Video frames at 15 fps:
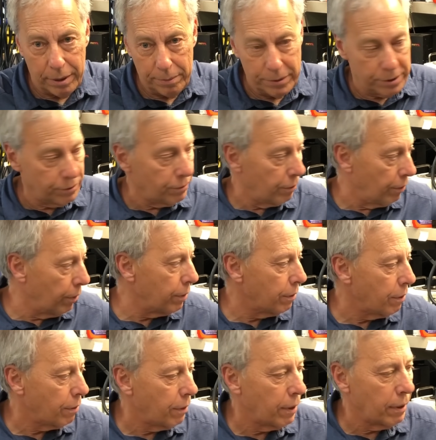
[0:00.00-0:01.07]
I mean, just look at
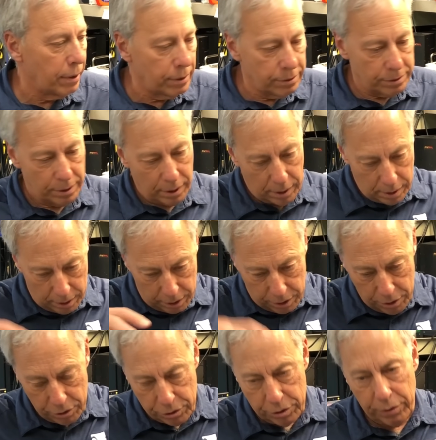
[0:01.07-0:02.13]
the thing, and it's
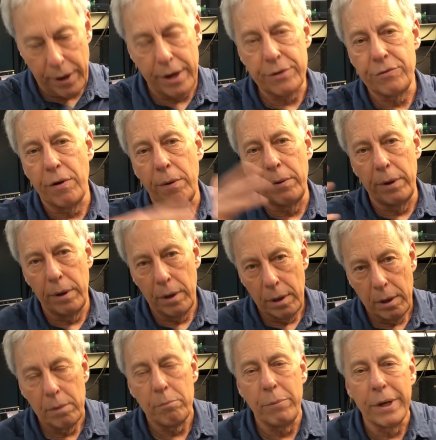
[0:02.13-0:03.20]
huge transformer,
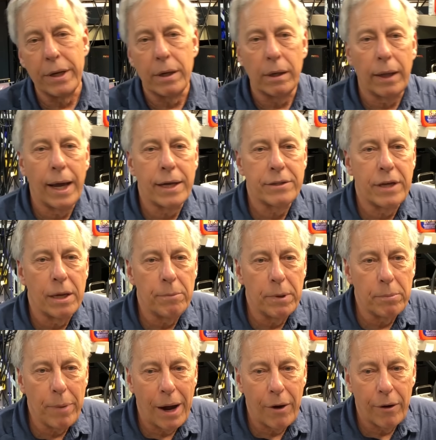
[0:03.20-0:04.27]
big class
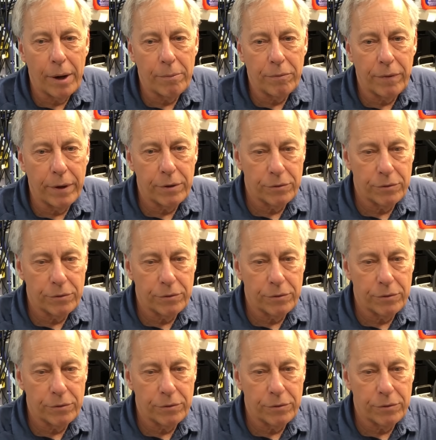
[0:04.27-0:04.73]
AB power amplifier.